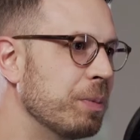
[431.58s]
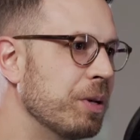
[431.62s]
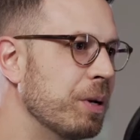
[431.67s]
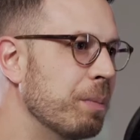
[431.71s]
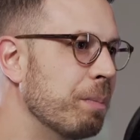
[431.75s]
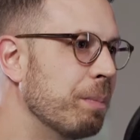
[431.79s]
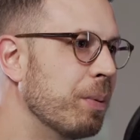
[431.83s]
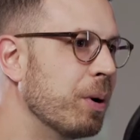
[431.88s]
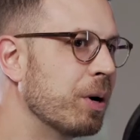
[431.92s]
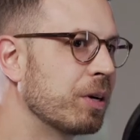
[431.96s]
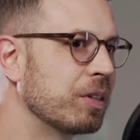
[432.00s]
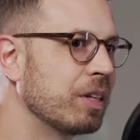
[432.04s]
been a
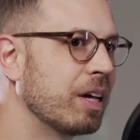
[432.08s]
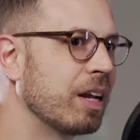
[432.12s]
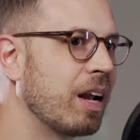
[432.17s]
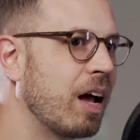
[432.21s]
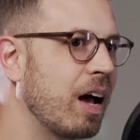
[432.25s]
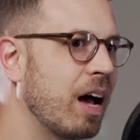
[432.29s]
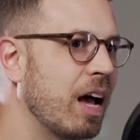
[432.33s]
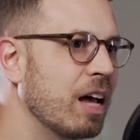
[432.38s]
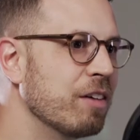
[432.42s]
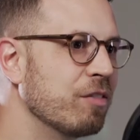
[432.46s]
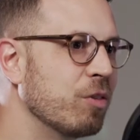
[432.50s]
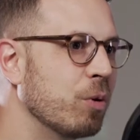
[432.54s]
book that
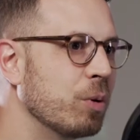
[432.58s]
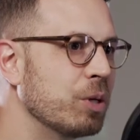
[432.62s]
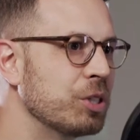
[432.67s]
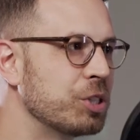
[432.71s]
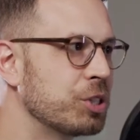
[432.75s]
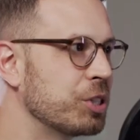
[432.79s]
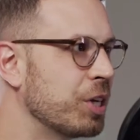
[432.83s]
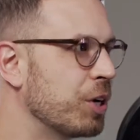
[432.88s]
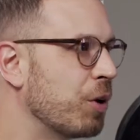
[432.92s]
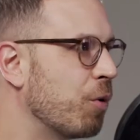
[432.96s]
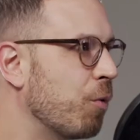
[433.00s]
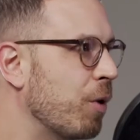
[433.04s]
I've always
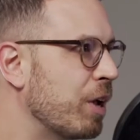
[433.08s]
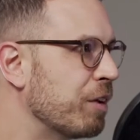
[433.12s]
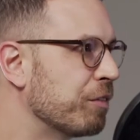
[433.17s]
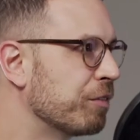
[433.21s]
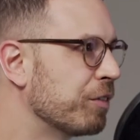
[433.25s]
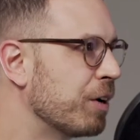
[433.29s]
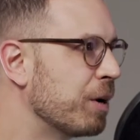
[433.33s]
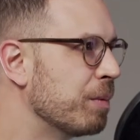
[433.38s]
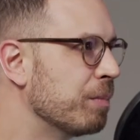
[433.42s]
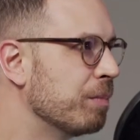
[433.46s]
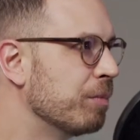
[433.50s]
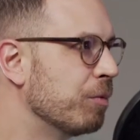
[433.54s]
shied away
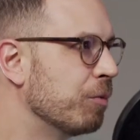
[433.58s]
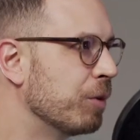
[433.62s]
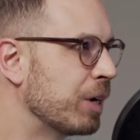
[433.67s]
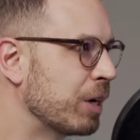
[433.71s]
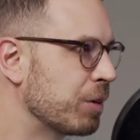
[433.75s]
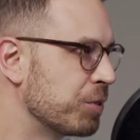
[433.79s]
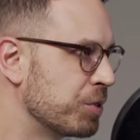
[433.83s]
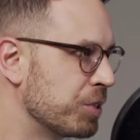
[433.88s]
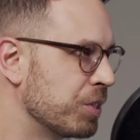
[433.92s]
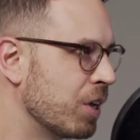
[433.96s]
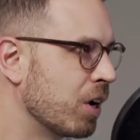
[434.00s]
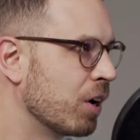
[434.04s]
from when I
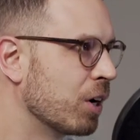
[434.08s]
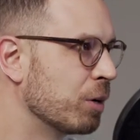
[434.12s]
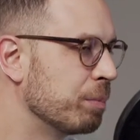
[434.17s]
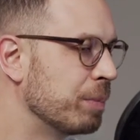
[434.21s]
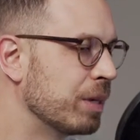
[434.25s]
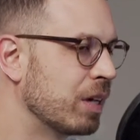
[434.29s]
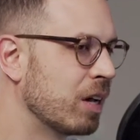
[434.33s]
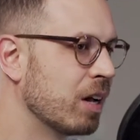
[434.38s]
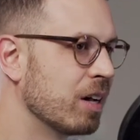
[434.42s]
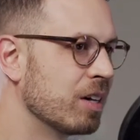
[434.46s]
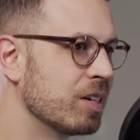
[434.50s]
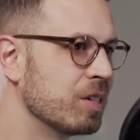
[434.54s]
was younger
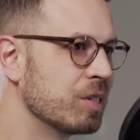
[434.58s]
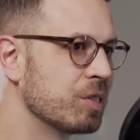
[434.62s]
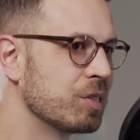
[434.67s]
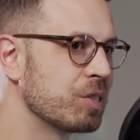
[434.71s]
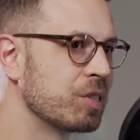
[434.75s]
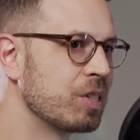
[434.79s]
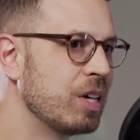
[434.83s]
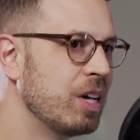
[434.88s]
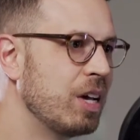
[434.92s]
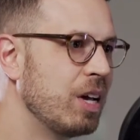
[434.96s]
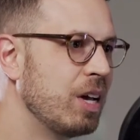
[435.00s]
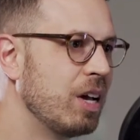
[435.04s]

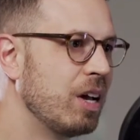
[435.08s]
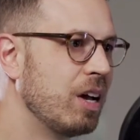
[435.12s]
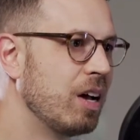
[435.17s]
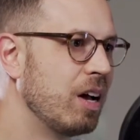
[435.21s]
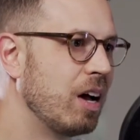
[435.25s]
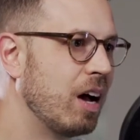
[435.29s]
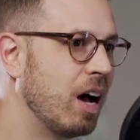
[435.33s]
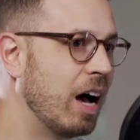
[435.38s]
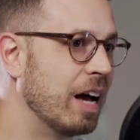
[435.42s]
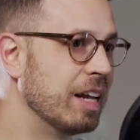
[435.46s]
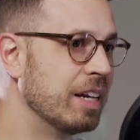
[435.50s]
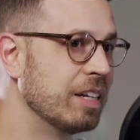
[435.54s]
because
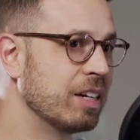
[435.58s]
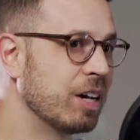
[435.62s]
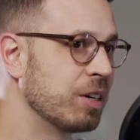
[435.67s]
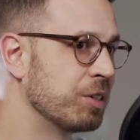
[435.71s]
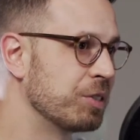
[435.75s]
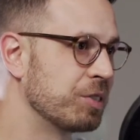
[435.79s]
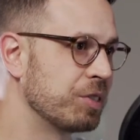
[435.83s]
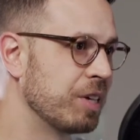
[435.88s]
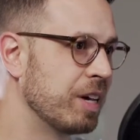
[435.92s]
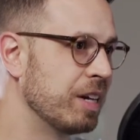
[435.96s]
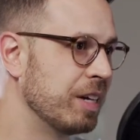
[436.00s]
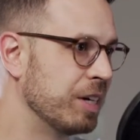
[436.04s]
I didn't
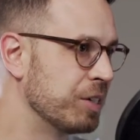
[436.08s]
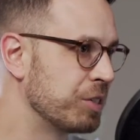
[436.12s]
understand